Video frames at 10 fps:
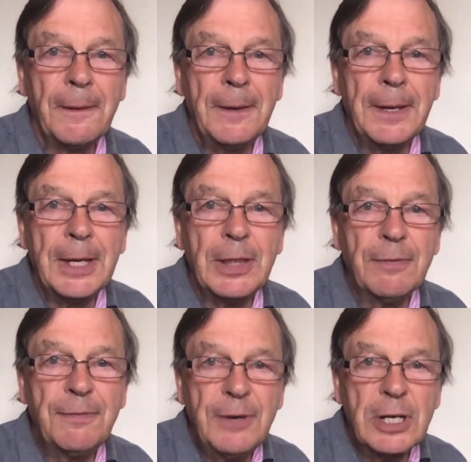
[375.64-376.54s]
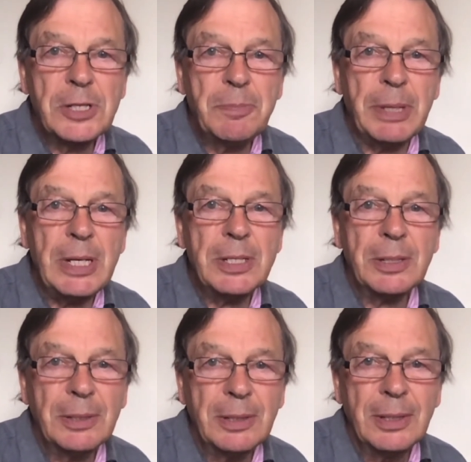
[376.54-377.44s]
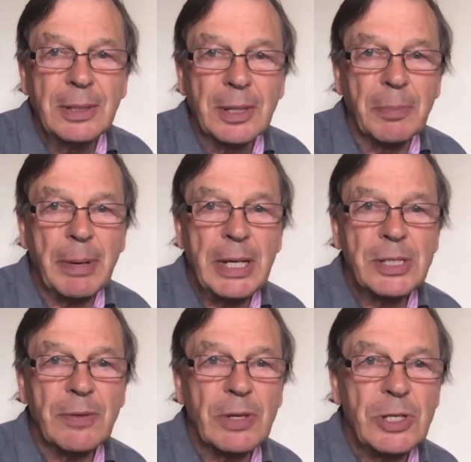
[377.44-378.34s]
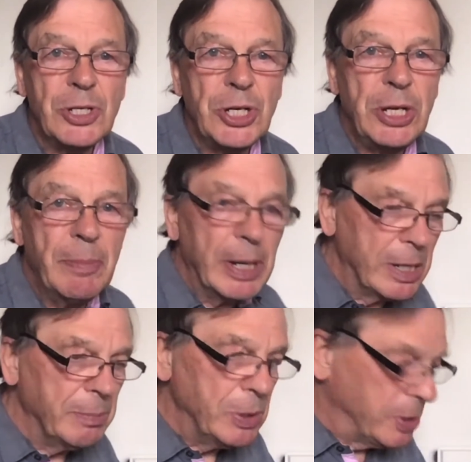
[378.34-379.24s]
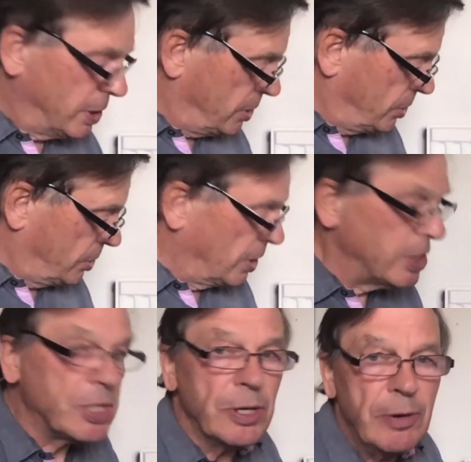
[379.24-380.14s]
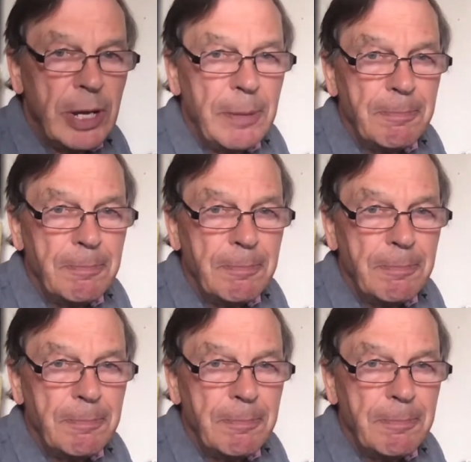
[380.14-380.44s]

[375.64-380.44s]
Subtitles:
In the first beat, the bass of this G minor music is stationary,